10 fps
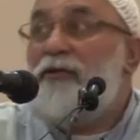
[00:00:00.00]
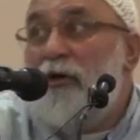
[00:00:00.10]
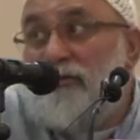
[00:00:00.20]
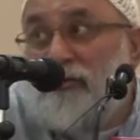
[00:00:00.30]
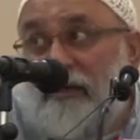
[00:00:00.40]

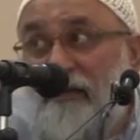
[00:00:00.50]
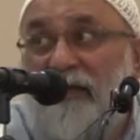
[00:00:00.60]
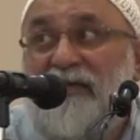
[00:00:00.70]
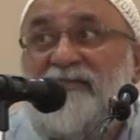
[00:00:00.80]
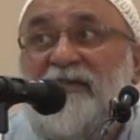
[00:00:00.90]
Those who are
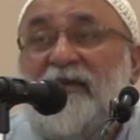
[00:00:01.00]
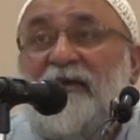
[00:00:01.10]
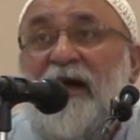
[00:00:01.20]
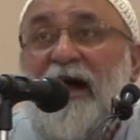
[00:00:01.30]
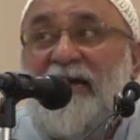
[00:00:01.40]
really sick
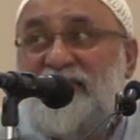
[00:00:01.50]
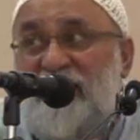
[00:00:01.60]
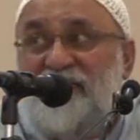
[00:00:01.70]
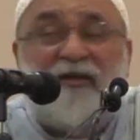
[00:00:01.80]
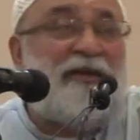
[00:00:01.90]
are
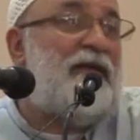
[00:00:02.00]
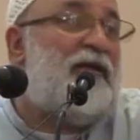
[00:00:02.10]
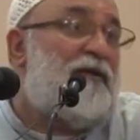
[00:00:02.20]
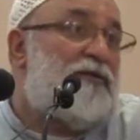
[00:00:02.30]
suffering.